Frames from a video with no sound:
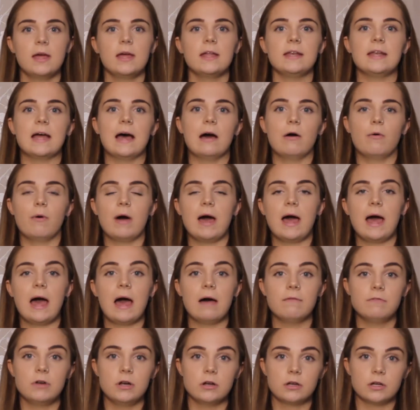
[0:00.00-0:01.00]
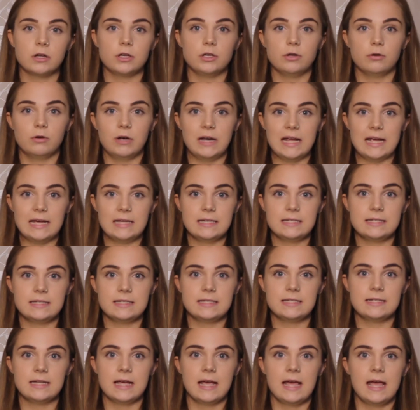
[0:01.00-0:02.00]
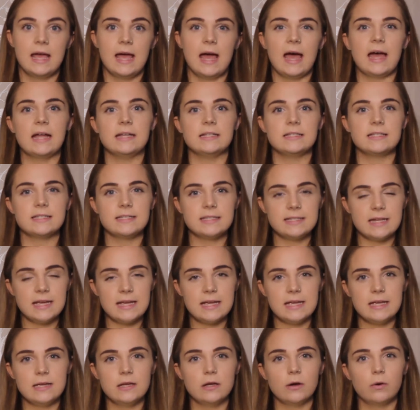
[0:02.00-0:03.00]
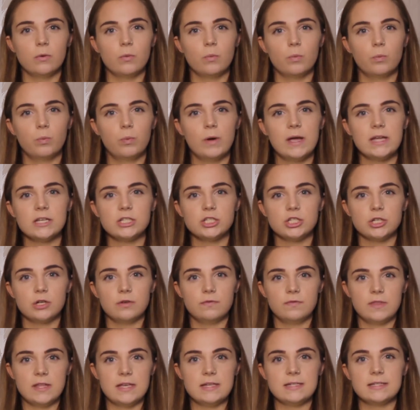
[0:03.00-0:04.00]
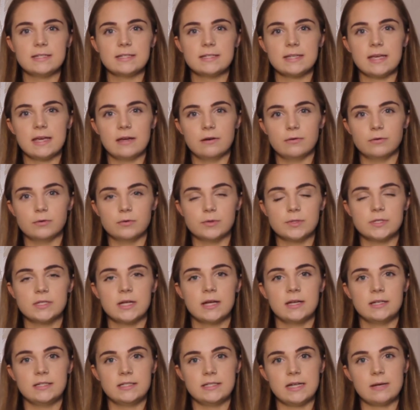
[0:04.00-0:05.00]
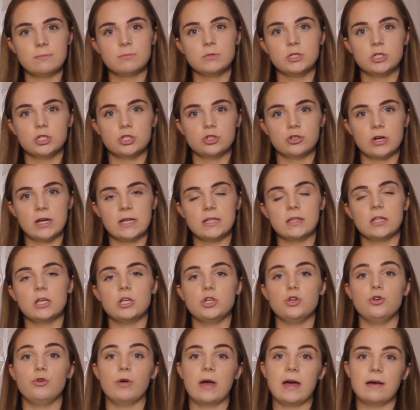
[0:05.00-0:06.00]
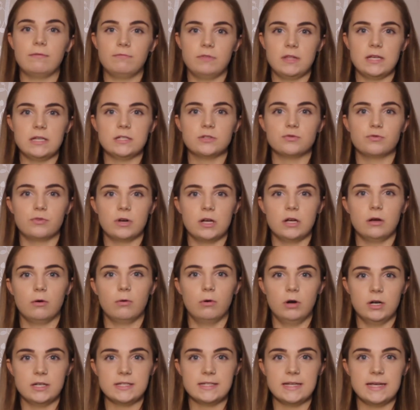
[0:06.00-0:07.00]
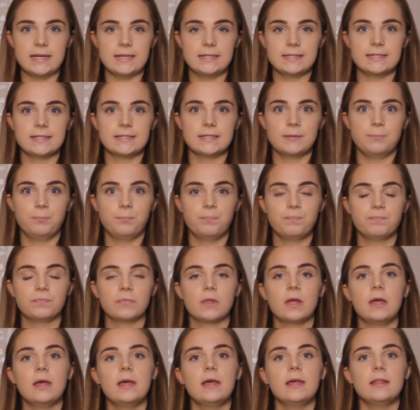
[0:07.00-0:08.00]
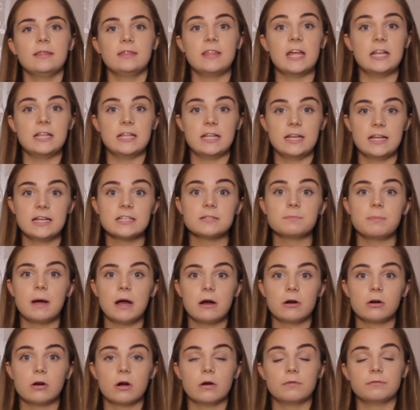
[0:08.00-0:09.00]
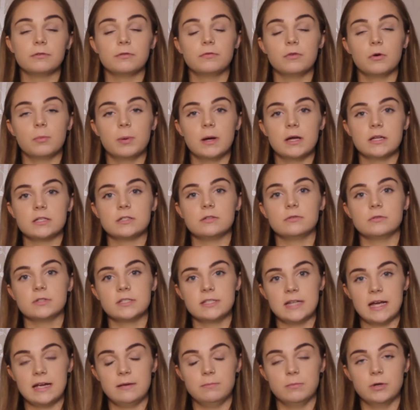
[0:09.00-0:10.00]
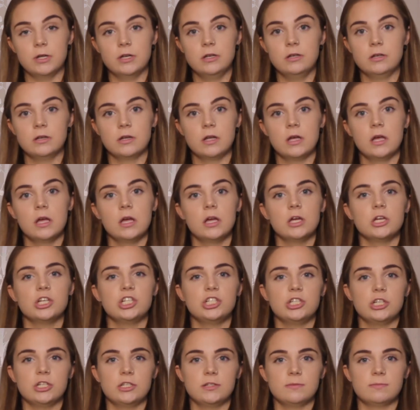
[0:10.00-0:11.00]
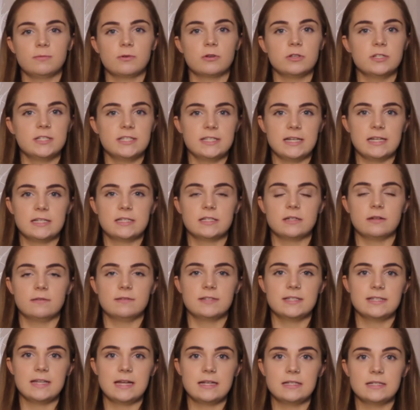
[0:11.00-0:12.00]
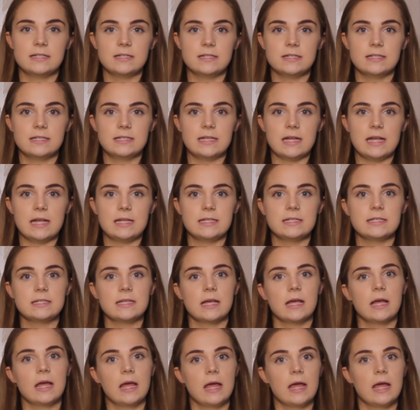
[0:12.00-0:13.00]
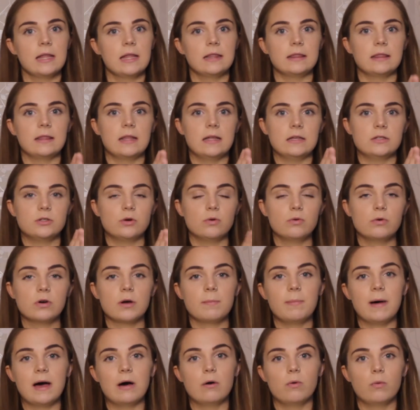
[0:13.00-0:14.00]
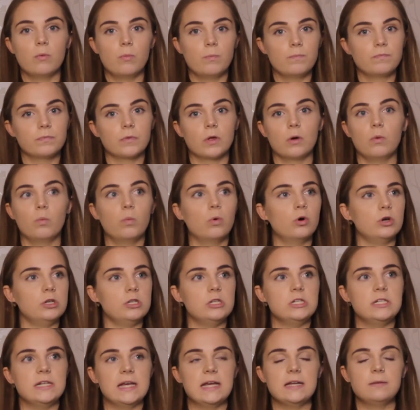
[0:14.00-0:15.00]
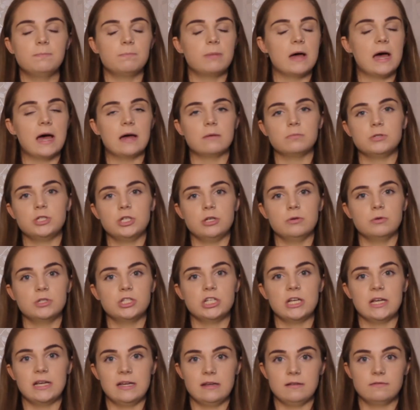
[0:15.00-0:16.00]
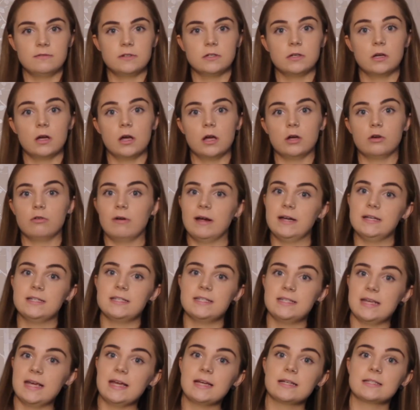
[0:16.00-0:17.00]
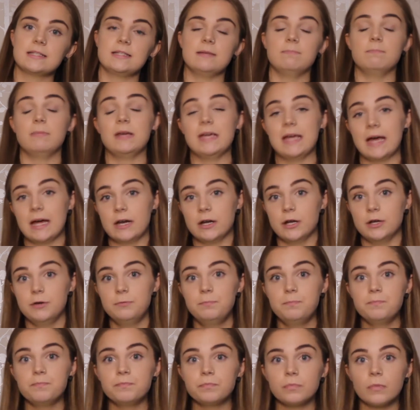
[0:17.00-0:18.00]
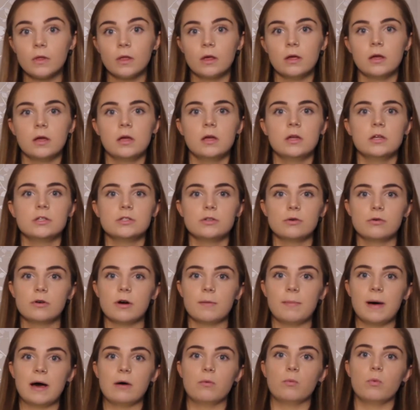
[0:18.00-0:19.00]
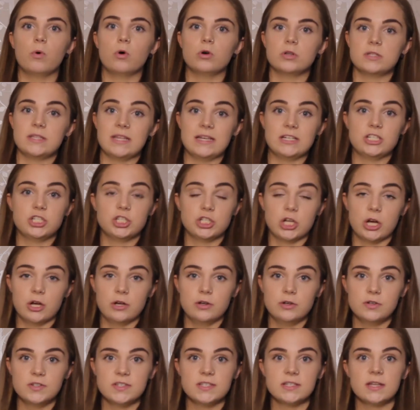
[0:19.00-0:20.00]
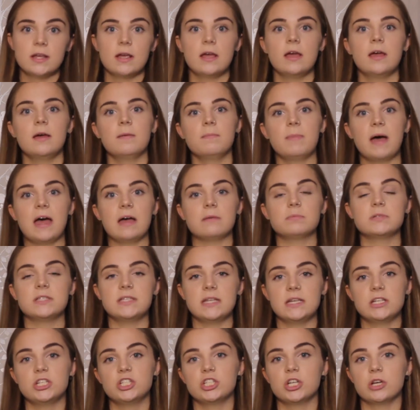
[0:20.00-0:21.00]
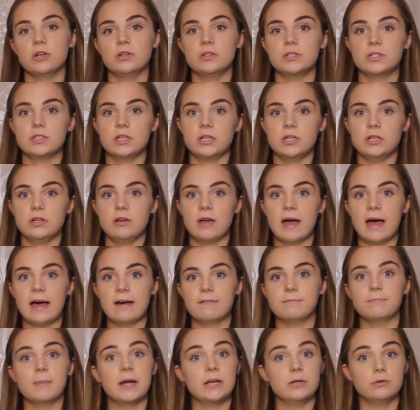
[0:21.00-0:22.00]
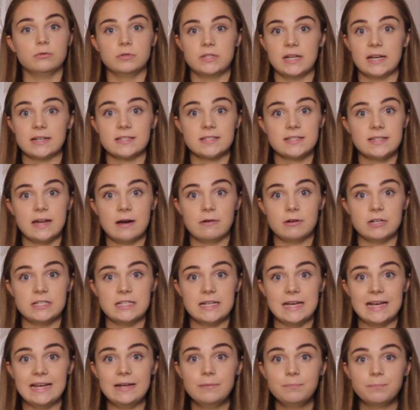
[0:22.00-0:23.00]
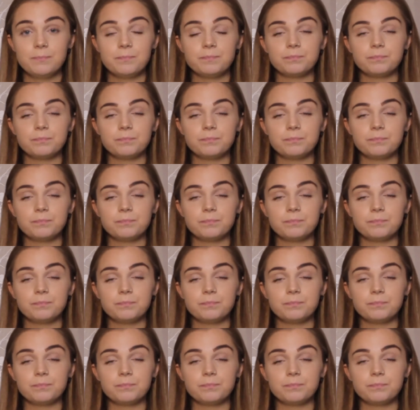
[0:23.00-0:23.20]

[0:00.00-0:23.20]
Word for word: Now, have a look at your list and see which of these skills demonstrate that you have these three qualities. Then the next paragraph of your personal statement should consist of sentences that talk about what you did. Perhaps you achieved a grade six in piano. Talk about what this shows. Perhaps this shows that you have manual dexterity.